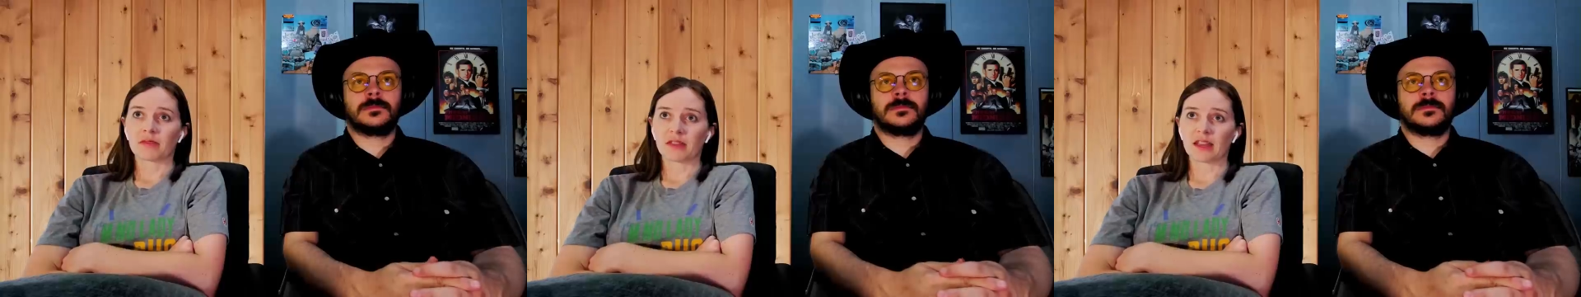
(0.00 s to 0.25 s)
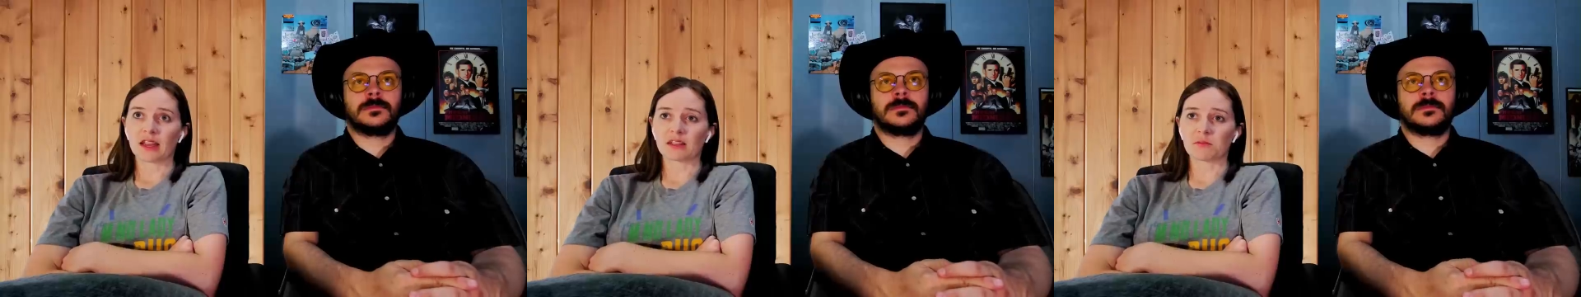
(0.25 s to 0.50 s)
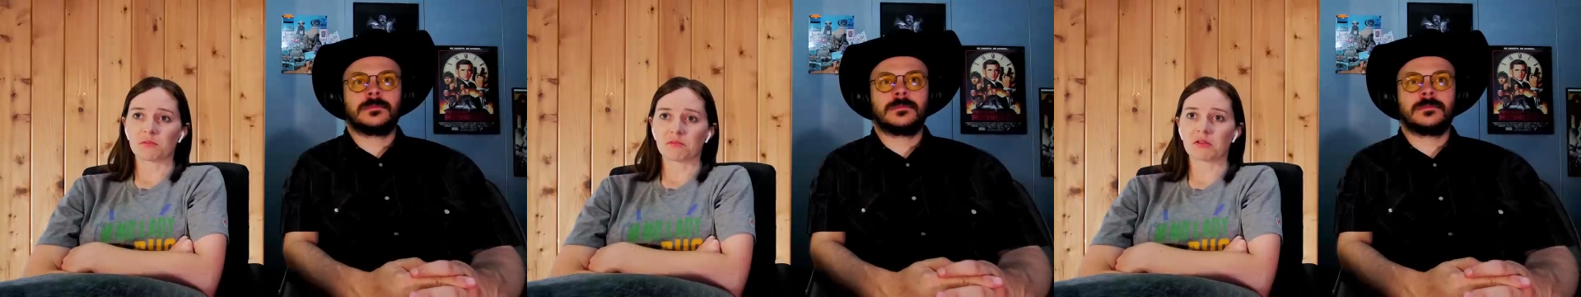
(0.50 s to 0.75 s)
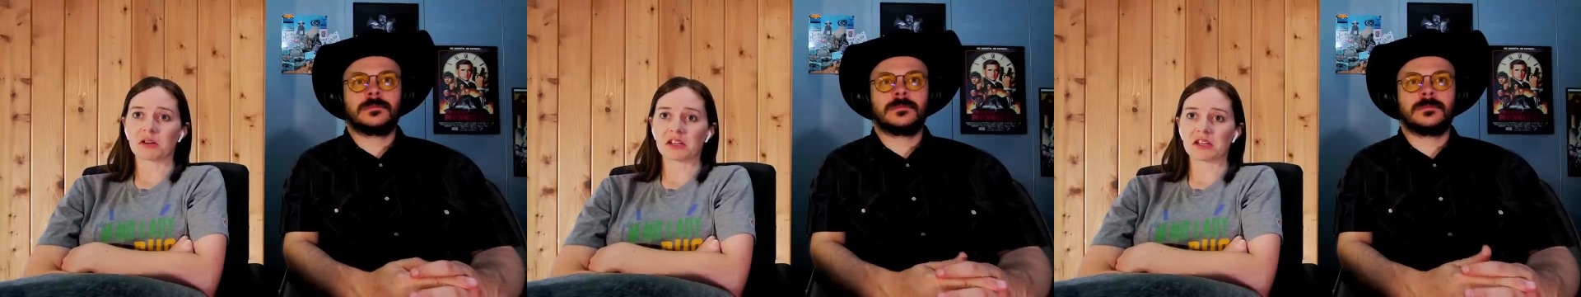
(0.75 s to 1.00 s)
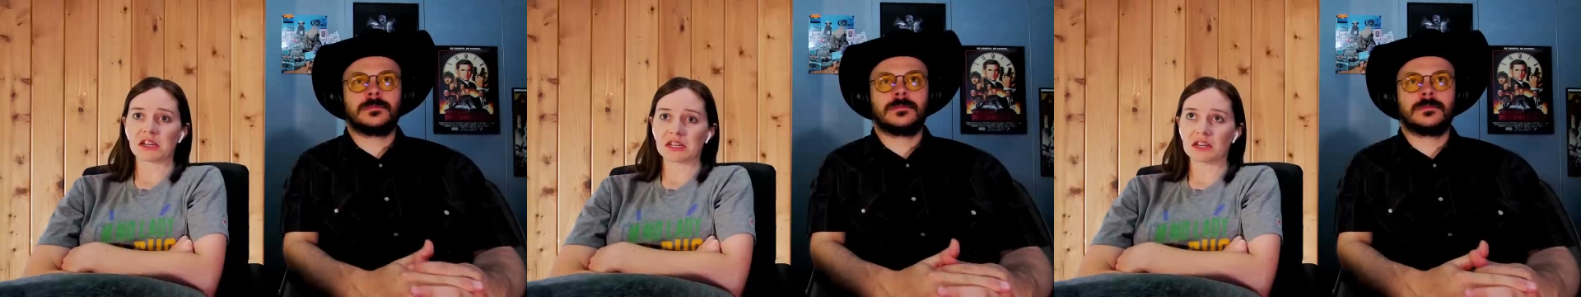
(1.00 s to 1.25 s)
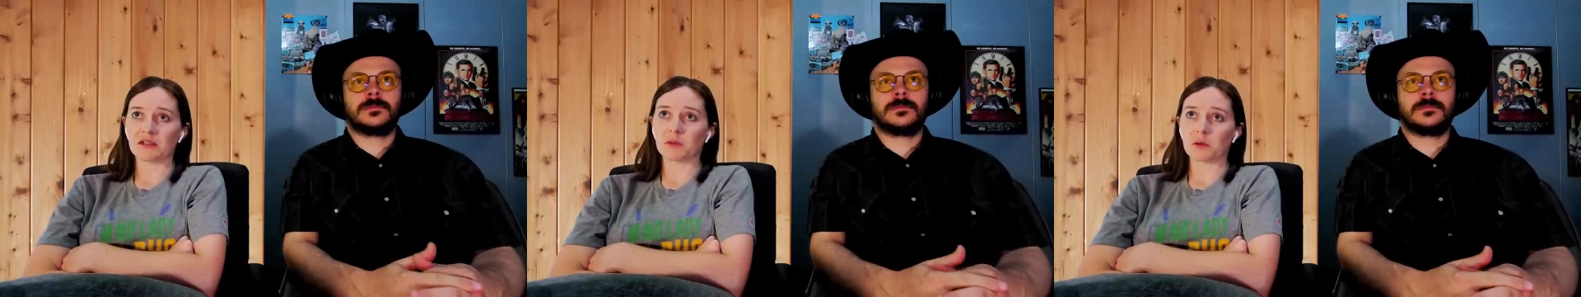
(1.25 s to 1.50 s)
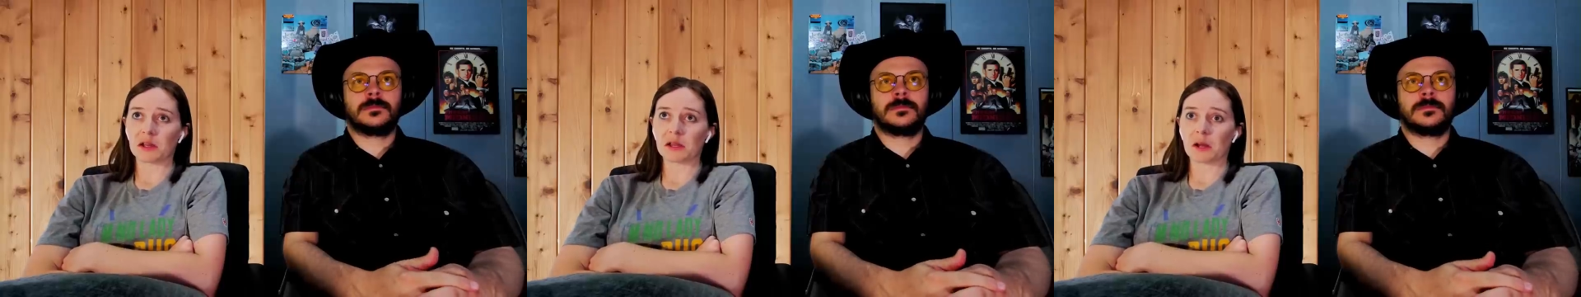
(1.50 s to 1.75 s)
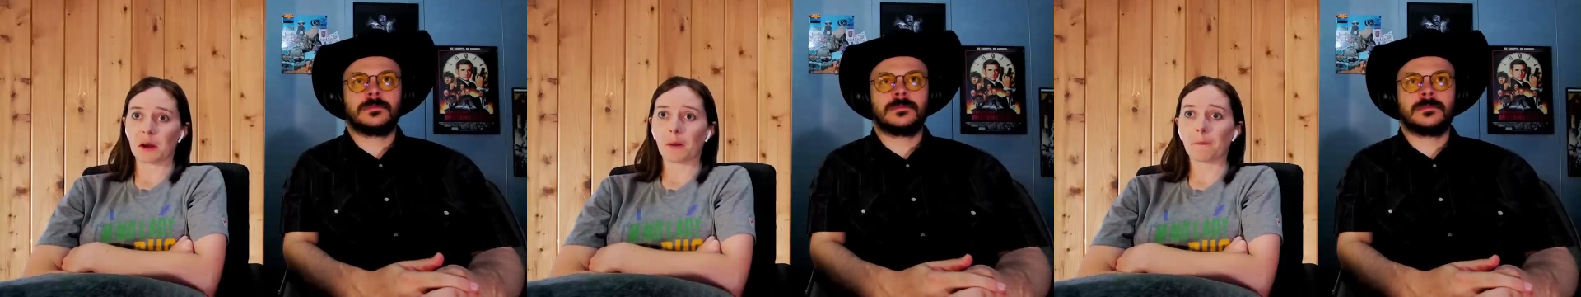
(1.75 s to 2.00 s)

Speaker 1: Yeah, it's pretty dead giveaway there.